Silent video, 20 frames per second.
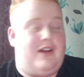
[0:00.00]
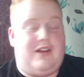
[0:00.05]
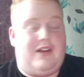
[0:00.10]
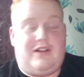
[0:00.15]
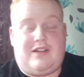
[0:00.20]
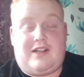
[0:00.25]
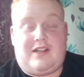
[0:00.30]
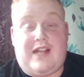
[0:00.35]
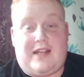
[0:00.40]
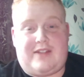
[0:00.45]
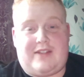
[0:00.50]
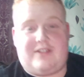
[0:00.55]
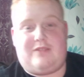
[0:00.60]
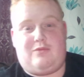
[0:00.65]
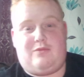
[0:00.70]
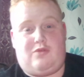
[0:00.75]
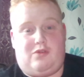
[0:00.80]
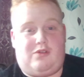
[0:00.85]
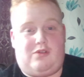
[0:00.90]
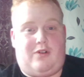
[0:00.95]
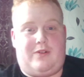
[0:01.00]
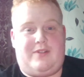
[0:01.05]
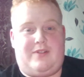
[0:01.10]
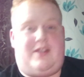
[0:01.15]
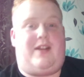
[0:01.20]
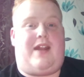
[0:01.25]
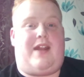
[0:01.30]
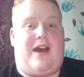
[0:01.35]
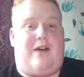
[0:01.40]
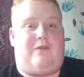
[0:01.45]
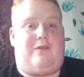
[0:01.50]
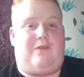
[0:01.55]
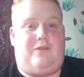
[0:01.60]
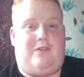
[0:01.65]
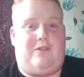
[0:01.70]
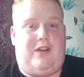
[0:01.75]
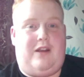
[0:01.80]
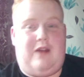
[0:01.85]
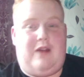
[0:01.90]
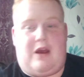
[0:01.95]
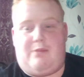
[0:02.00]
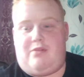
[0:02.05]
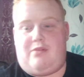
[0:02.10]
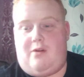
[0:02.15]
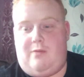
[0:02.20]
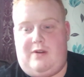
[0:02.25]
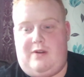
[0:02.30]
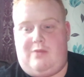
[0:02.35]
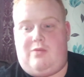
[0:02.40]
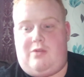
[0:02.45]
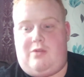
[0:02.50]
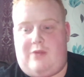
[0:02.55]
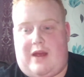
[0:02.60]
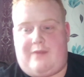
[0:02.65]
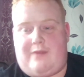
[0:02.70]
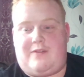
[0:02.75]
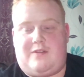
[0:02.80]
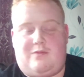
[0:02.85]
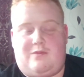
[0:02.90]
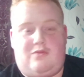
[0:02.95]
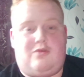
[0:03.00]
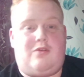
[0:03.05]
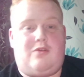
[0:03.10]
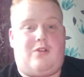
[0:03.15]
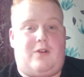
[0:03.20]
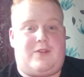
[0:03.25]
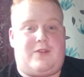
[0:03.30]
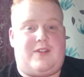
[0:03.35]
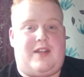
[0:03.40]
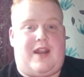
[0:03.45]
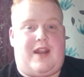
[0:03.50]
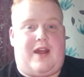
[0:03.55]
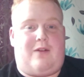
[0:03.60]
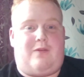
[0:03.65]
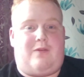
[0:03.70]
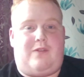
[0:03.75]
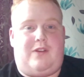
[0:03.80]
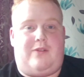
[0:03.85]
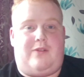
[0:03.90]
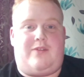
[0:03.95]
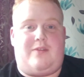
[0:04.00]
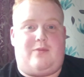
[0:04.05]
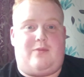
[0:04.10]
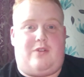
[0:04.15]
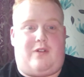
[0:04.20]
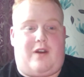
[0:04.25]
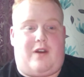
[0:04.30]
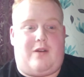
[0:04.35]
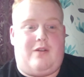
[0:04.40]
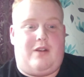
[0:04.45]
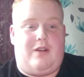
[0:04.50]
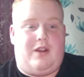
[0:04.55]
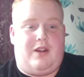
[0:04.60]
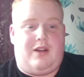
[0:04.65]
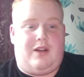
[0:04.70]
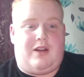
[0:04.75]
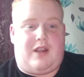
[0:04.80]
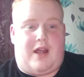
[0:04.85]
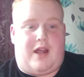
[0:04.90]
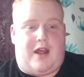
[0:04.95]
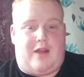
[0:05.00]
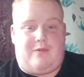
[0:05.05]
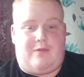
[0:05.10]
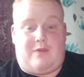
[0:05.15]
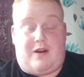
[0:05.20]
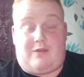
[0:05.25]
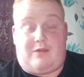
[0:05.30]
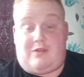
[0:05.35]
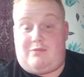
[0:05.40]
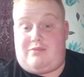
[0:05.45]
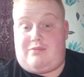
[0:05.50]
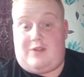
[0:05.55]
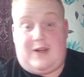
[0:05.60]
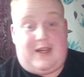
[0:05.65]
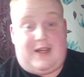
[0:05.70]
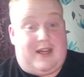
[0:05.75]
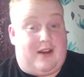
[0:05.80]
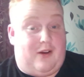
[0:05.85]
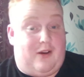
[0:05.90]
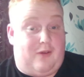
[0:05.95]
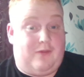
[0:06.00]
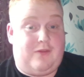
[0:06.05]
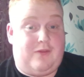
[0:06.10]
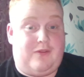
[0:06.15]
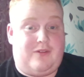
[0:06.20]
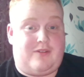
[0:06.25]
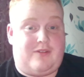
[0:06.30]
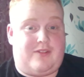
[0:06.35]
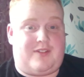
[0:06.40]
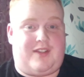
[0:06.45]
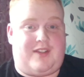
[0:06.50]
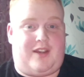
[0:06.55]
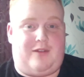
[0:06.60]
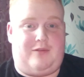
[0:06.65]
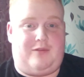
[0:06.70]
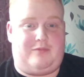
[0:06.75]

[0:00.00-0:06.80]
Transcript: get some more content out for you. I probably will have some more content out for you tomorrow. Um, I'm completely off, so